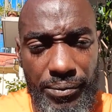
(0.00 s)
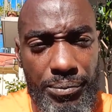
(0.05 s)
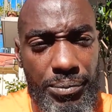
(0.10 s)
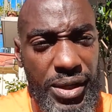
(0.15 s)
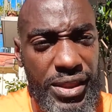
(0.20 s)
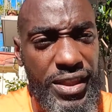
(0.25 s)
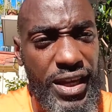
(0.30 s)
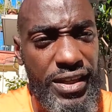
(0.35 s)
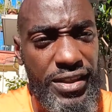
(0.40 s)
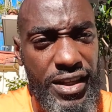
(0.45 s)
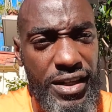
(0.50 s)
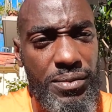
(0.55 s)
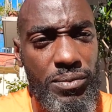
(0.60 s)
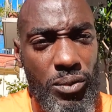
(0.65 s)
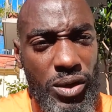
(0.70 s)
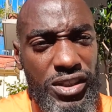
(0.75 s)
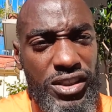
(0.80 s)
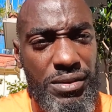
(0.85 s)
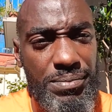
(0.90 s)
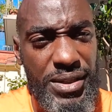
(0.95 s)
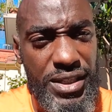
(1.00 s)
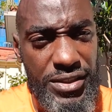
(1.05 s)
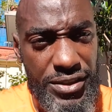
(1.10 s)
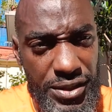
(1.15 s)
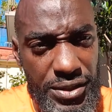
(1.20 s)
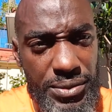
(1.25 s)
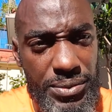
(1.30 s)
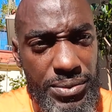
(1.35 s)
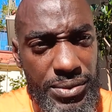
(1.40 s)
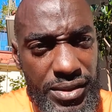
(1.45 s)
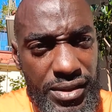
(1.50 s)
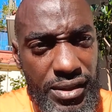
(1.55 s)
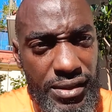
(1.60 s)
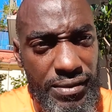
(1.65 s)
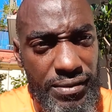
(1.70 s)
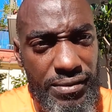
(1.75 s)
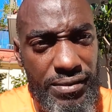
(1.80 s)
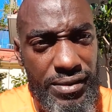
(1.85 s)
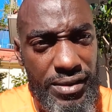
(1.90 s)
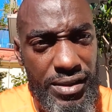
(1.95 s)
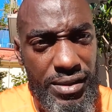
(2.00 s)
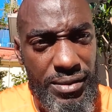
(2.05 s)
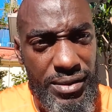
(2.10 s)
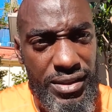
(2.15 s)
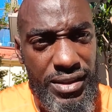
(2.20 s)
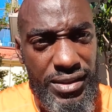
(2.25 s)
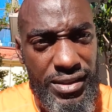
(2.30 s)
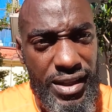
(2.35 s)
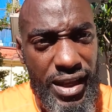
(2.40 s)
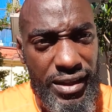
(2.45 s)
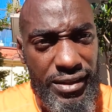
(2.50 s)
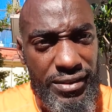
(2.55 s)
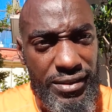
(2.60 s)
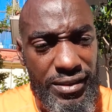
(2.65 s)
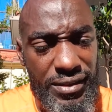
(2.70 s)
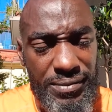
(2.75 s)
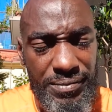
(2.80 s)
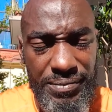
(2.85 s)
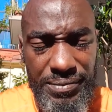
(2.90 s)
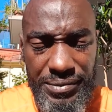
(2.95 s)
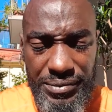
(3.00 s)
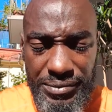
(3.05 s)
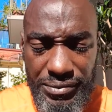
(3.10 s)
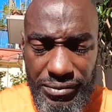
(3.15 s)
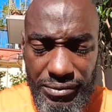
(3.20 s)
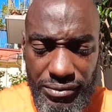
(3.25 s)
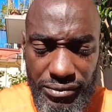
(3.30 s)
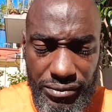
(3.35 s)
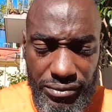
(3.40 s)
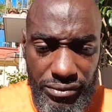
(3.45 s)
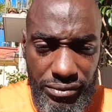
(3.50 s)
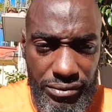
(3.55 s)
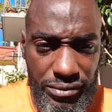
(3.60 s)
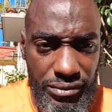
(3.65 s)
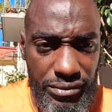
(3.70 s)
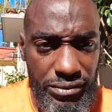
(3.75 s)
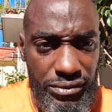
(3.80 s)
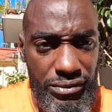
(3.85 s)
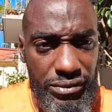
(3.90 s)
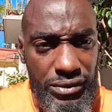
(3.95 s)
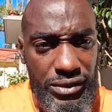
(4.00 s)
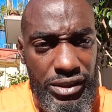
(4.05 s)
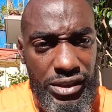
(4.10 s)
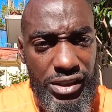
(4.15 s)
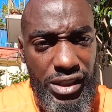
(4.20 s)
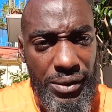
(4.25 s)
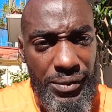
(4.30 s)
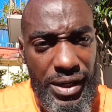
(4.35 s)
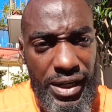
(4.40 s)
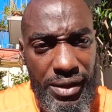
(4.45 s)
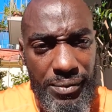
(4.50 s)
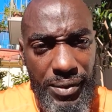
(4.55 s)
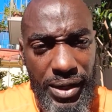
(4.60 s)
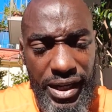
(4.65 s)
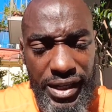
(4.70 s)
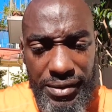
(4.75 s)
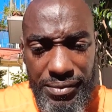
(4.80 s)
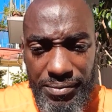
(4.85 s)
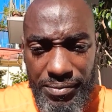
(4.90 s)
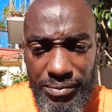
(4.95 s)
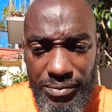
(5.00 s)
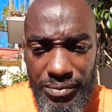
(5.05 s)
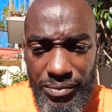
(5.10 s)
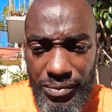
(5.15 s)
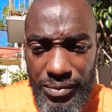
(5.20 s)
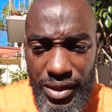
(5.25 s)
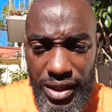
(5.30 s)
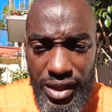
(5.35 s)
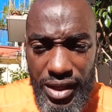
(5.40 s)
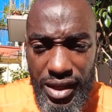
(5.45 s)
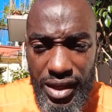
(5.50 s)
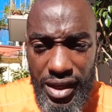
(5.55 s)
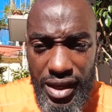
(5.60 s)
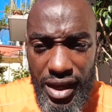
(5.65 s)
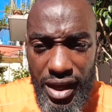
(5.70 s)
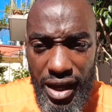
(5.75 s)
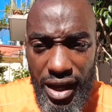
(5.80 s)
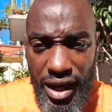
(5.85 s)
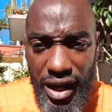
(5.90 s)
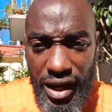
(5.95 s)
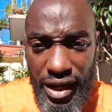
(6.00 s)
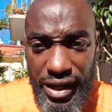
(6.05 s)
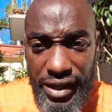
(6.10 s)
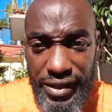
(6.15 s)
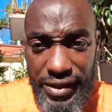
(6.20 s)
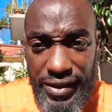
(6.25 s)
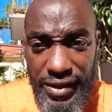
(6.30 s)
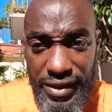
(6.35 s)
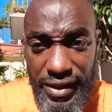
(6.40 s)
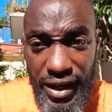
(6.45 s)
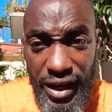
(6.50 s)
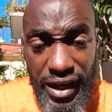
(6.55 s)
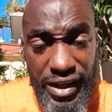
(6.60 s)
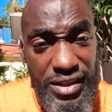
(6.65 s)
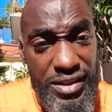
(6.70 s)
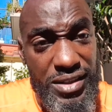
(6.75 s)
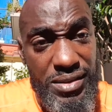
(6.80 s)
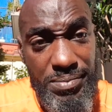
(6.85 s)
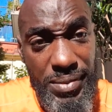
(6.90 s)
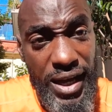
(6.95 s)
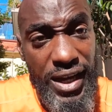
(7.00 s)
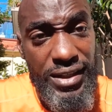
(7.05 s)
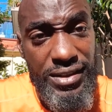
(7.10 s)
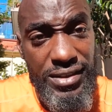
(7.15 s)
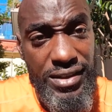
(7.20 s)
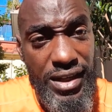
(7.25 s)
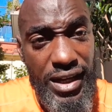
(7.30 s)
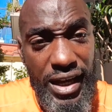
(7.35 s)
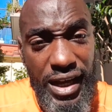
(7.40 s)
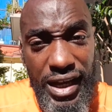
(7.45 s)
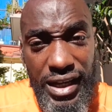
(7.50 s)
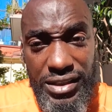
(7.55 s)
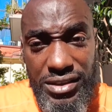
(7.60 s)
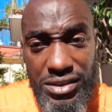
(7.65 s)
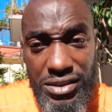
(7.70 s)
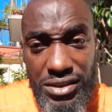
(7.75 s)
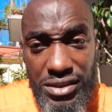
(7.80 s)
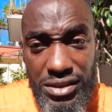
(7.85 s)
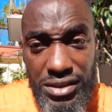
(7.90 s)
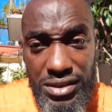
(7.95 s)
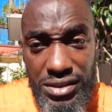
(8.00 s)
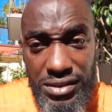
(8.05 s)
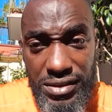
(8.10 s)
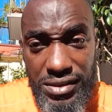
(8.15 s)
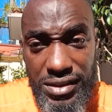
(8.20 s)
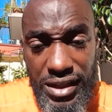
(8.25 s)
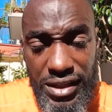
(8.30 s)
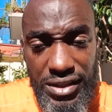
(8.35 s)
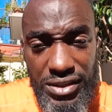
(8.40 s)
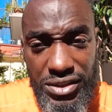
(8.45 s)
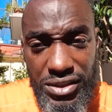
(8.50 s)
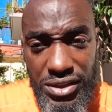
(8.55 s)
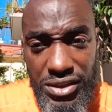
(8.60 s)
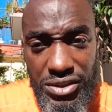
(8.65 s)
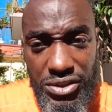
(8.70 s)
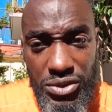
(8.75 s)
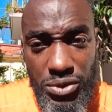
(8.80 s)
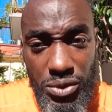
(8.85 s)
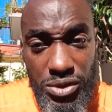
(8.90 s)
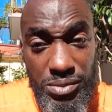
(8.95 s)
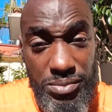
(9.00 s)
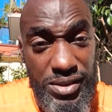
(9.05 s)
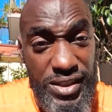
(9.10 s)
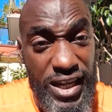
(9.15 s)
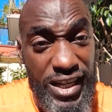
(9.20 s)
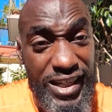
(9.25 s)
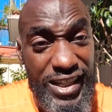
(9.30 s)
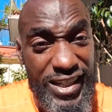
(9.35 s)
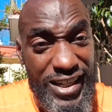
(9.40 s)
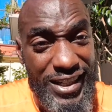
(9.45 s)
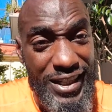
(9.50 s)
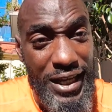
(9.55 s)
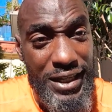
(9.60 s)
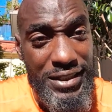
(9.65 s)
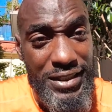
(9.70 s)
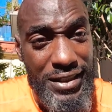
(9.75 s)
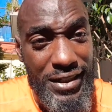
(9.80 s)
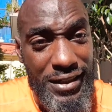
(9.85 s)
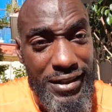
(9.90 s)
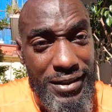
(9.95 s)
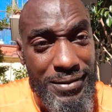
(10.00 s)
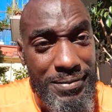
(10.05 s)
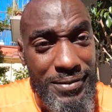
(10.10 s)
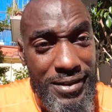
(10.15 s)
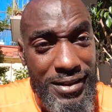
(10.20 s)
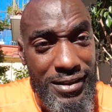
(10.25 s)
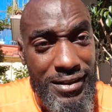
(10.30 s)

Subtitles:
but they didn't want to be used, you understand? So anyway, I spat at Senator George Pataki, and it landed on him,